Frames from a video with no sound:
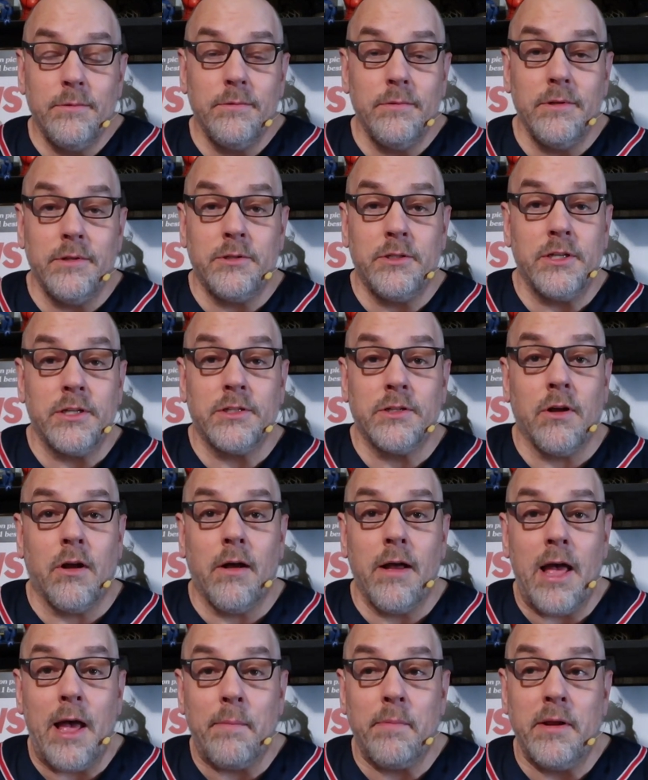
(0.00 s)
is just all
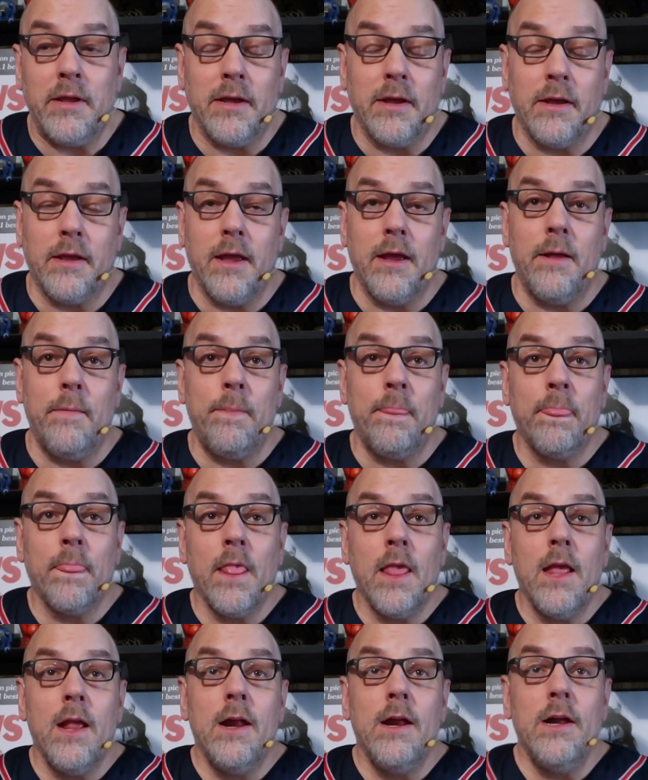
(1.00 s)
happening again.
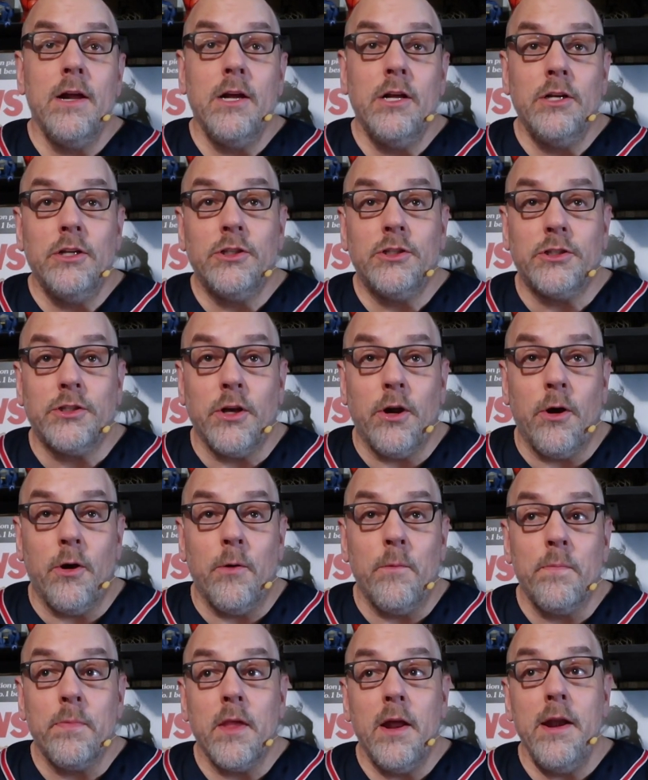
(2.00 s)
So